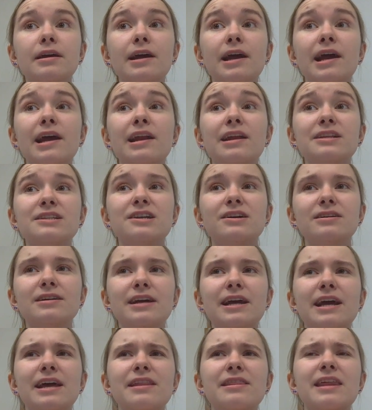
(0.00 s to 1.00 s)
it
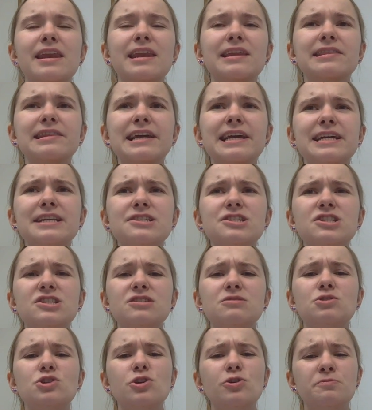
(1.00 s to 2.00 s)
and then it leads
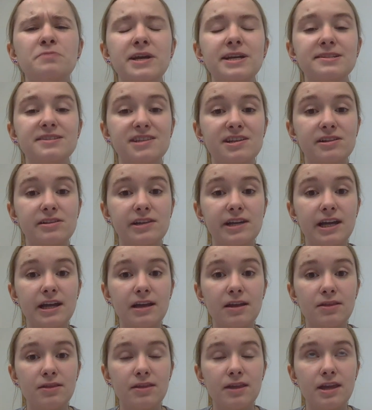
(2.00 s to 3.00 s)
to
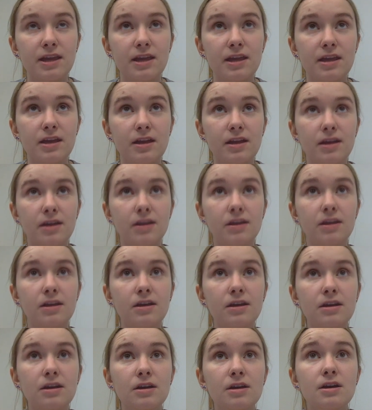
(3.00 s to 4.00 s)
basically the
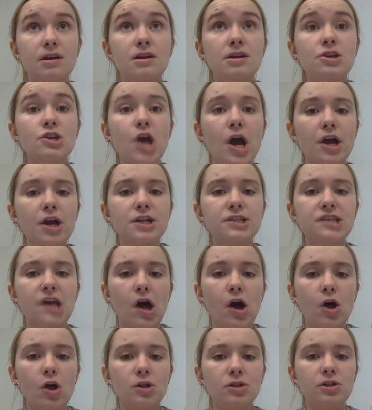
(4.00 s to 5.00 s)
young
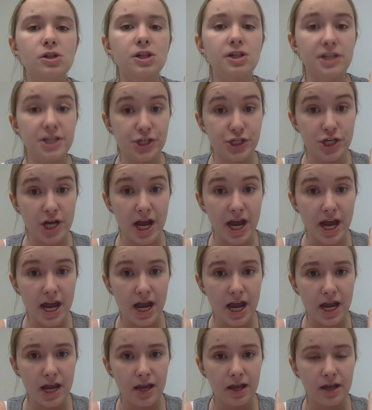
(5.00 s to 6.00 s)
adult
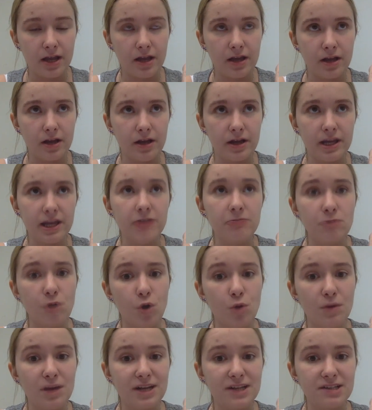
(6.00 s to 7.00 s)
cliche in
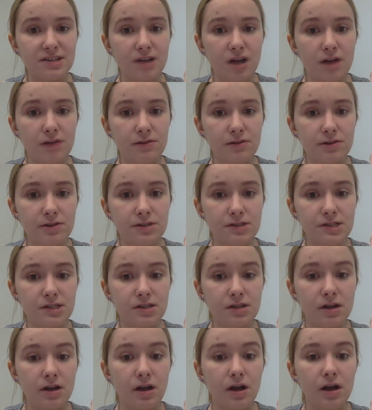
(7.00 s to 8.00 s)
romance novels
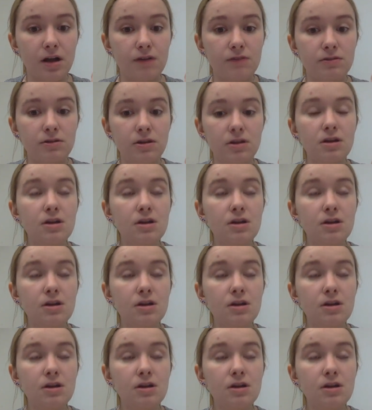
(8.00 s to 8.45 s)
of